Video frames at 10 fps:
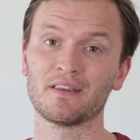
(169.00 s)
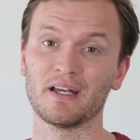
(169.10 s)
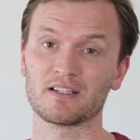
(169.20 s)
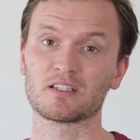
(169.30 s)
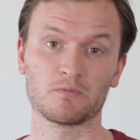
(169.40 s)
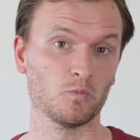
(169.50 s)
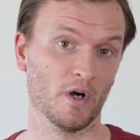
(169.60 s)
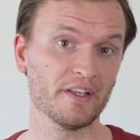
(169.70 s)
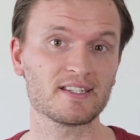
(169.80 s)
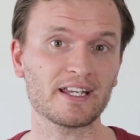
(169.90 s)
That's
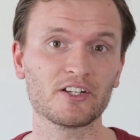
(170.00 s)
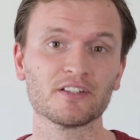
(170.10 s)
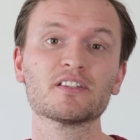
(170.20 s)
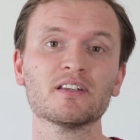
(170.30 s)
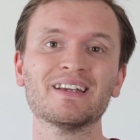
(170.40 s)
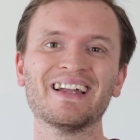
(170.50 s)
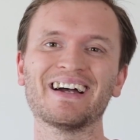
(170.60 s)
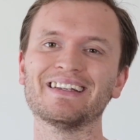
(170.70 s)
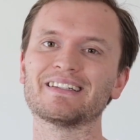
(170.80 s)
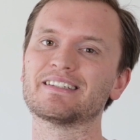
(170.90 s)
one a second,
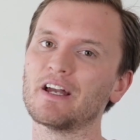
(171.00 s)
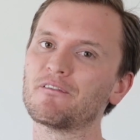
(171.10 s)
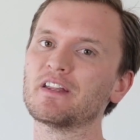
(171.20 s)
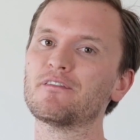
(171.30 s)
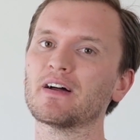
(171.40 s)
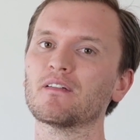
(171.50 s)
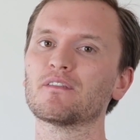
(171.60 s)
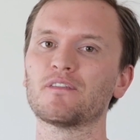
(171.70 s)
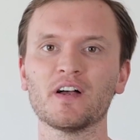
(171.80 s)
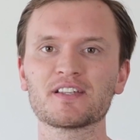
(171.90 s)
and it definitely
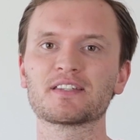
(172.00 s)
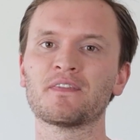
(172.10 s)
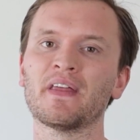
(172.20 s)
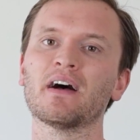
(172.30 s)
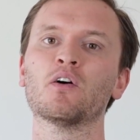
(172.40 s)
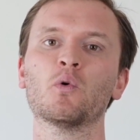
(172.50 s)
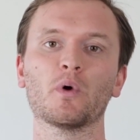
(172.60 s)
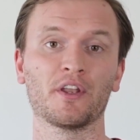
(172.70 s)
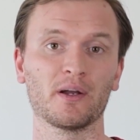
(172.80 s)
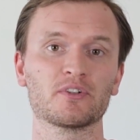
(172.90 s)
felt faster than that
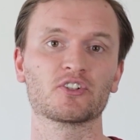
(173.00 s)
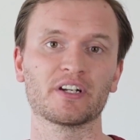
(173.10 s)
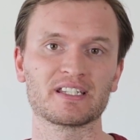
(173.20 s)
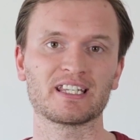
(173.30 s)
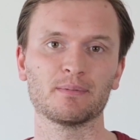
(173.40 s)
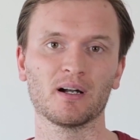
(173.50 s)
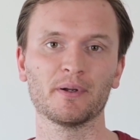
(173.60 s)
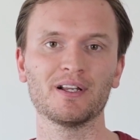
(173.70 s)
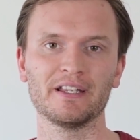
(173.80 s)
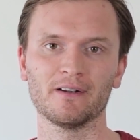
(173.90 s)
when I was trying to keep up
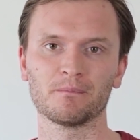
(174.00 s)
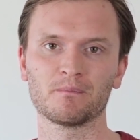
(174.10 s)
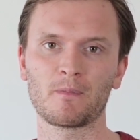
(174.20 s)
earlier.